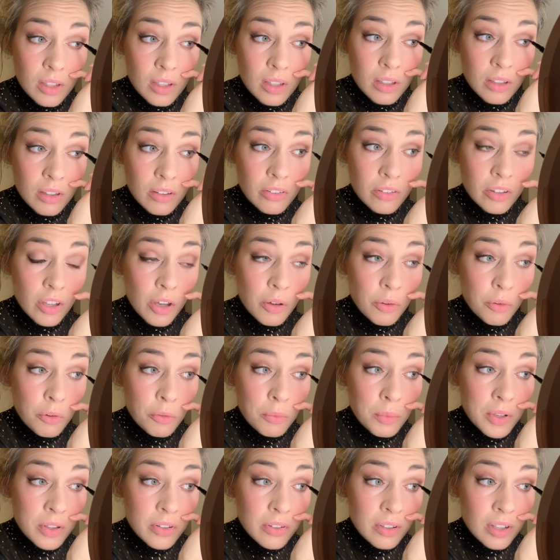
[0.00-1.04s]
So
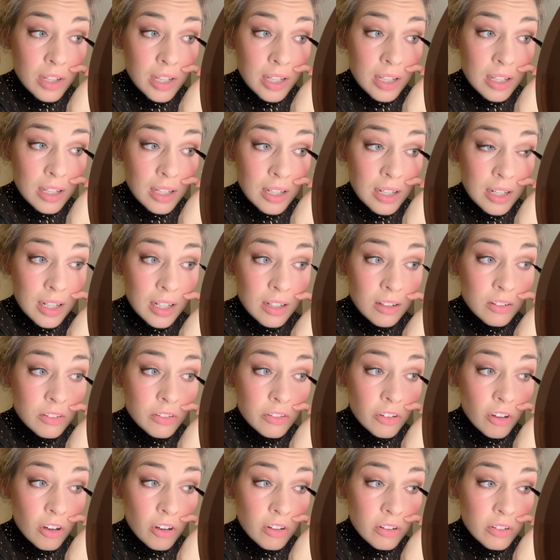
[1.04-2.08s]
almost like little
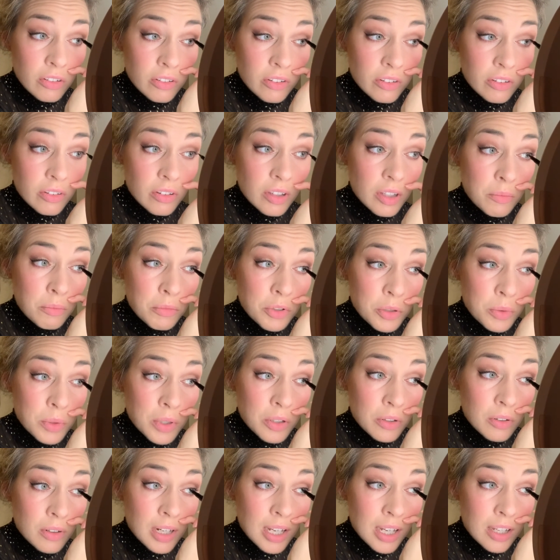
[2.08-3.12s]
dots in
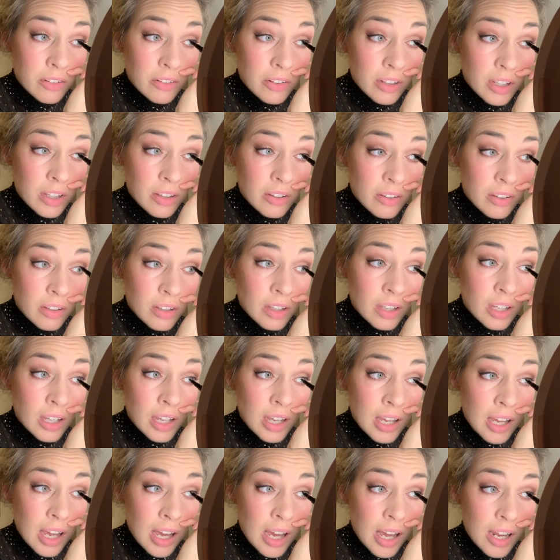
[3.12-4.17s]
between your lashes.
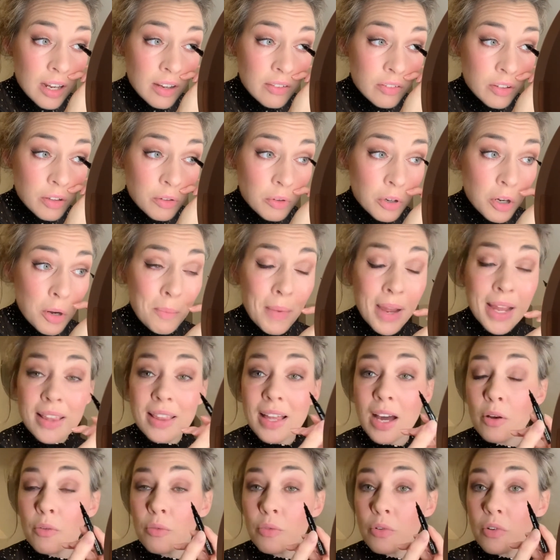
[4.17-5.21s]
And if you want to make
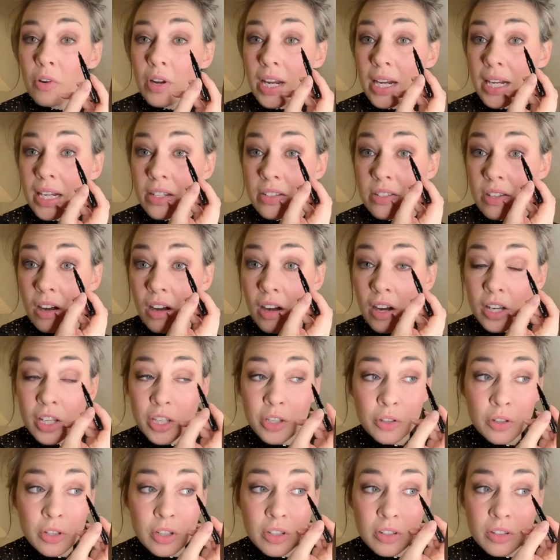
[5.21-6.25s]
that really dark,
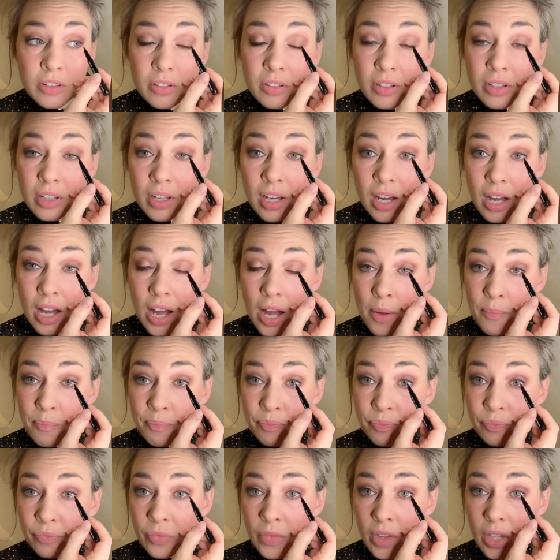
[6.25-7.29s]
you can
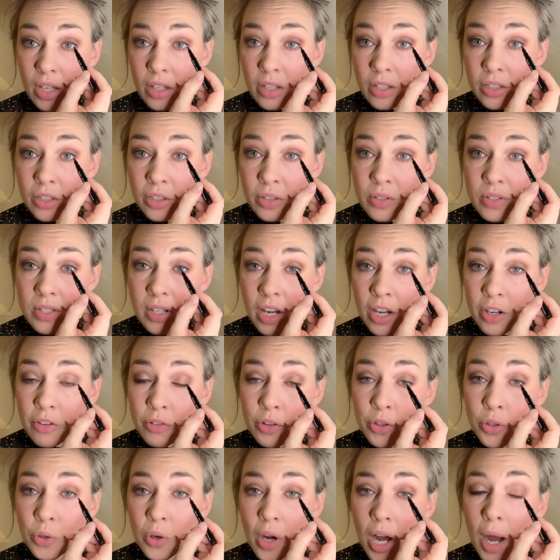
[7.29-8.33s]
use liner
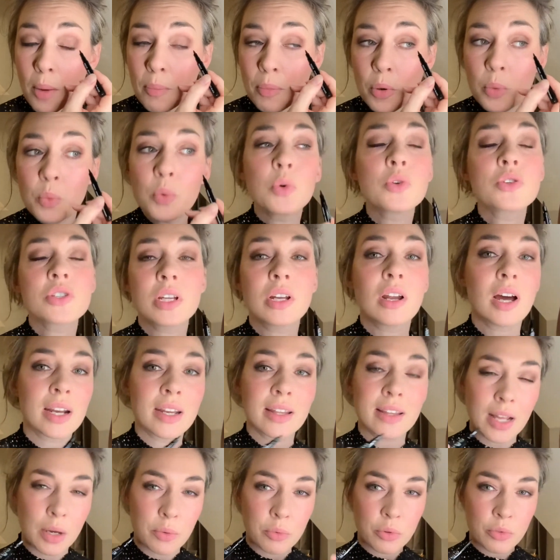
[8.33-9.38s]
on your upper waterline,
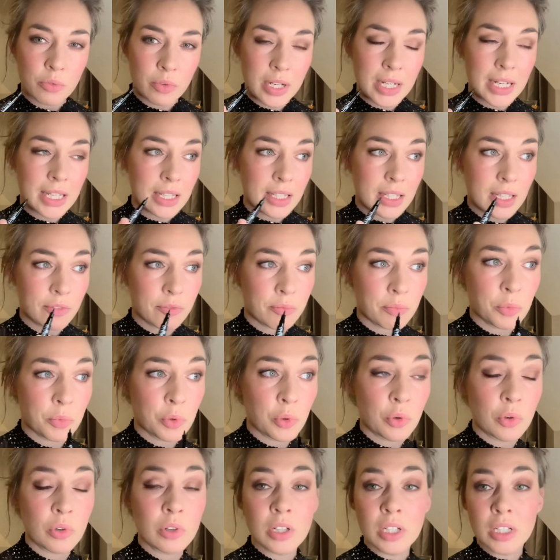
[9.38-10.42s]
and that will really give
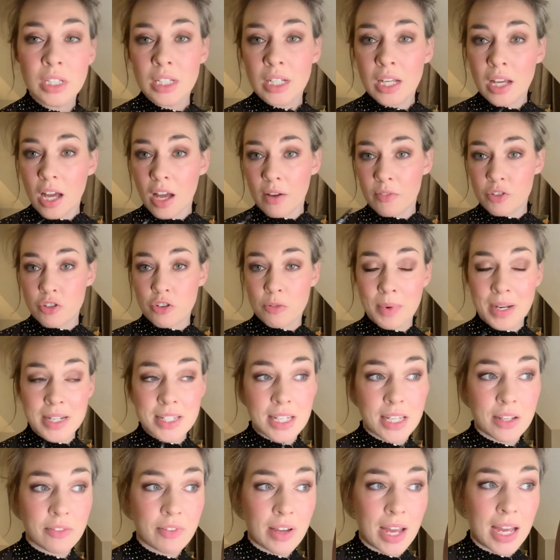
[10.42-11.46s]
more of a
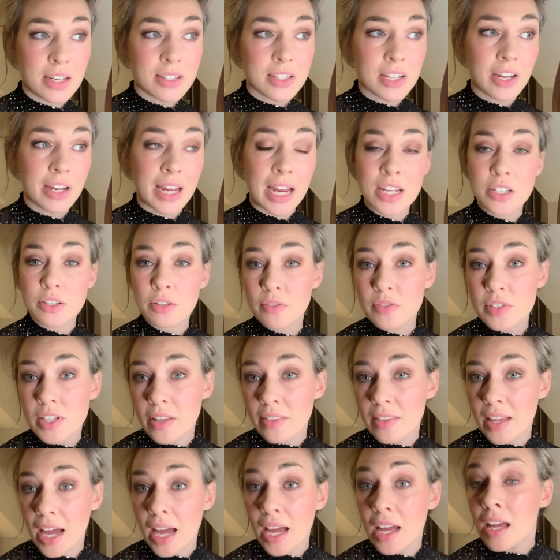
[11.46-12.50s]
dramatic effect. Okay, so I've
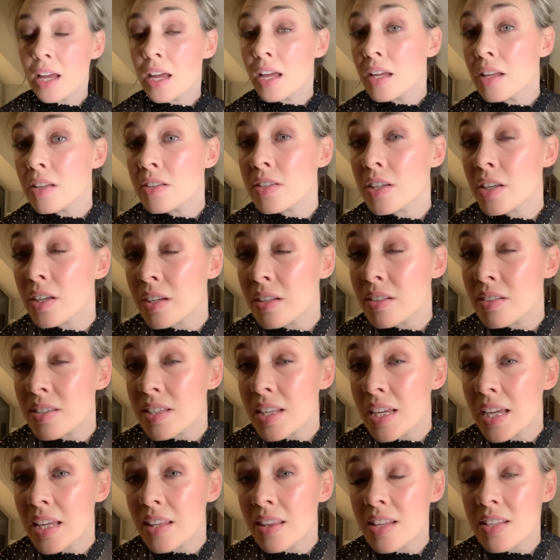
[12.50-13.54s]
done that. So you can
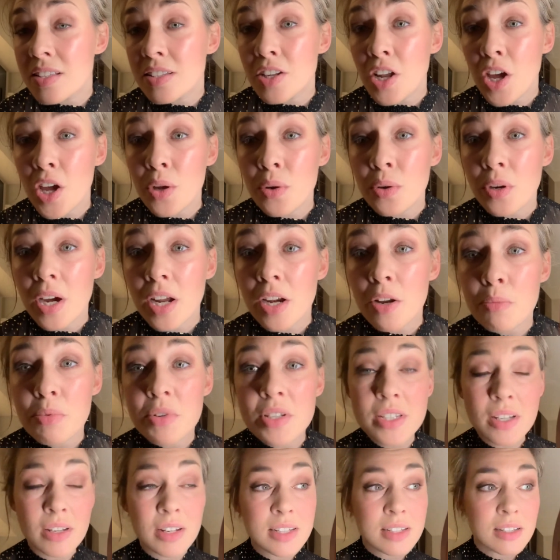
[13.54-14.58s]
see there's no kind of
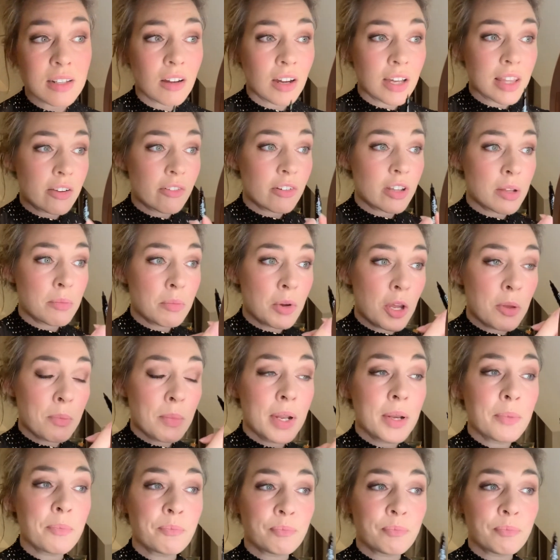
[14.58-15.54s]
precise liner at the moment.